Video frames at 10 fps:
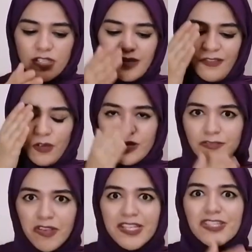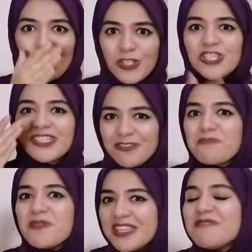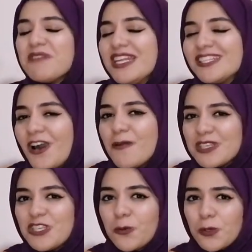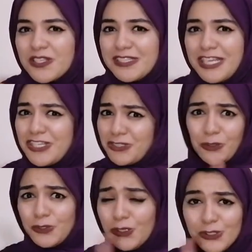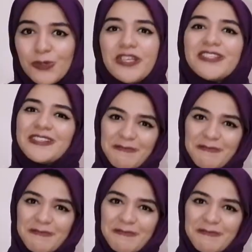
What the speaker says: if you're stressed, you will just repeat it many times in your presentation, so don't do this.